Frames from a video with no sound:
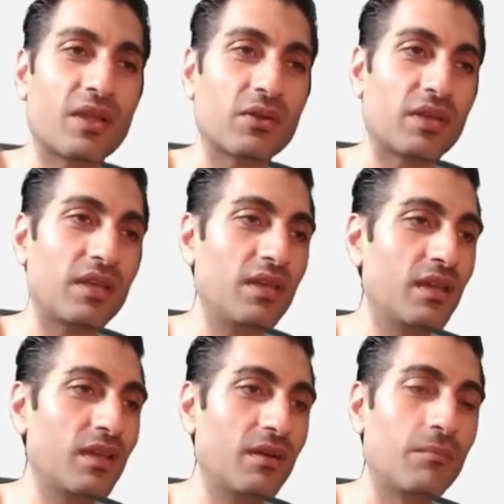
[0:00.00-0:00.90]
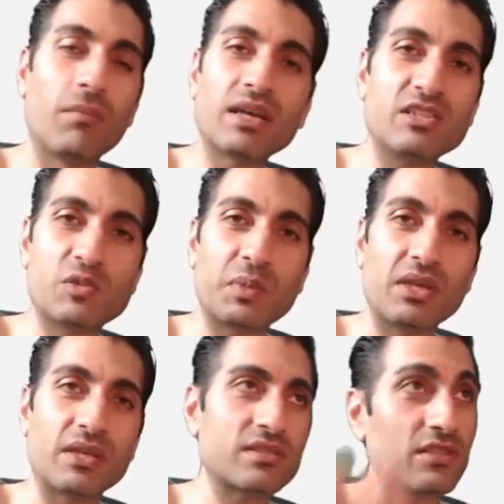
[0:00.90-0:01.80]
Okay? Money
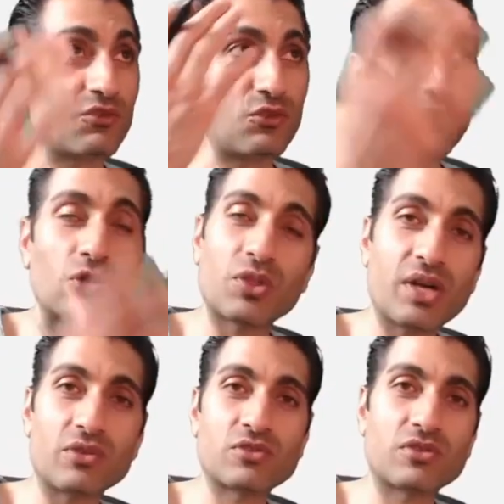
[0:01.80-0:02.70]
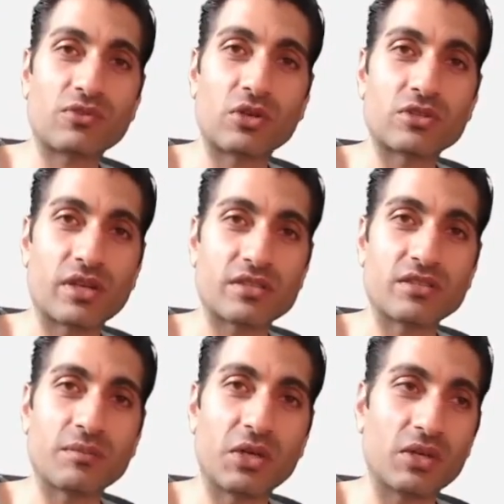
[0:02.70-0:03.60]
speaks. If you've got thousands of contracts in
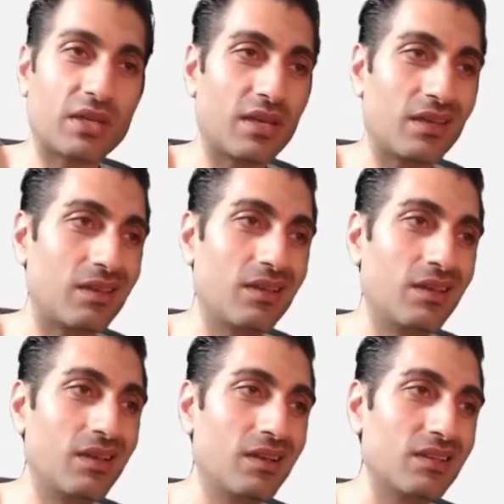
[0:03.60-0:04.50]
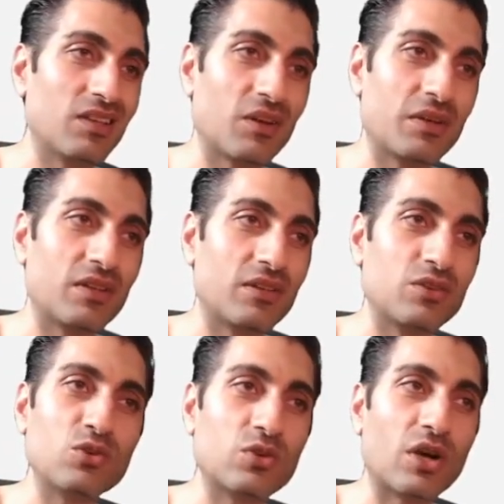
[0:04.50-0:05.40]
the market, and
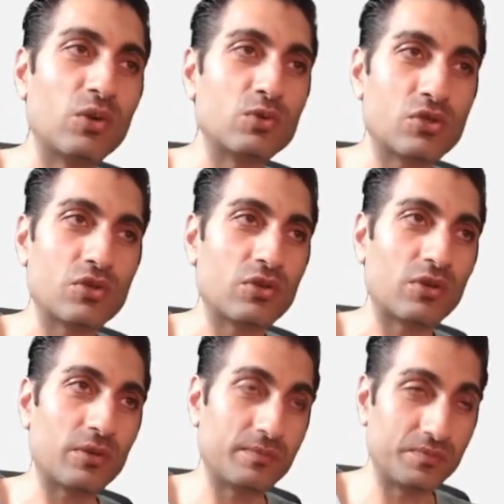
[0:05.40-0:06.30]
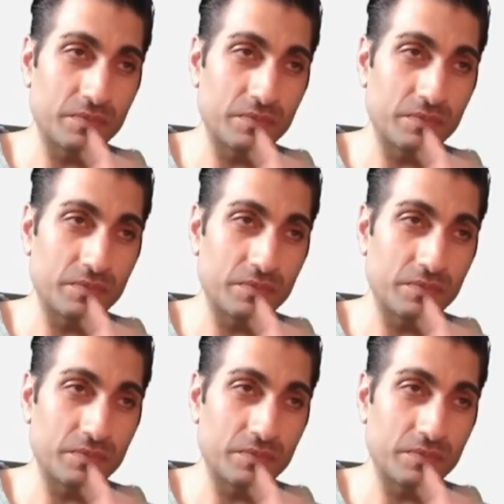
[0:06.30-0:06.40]
you go to your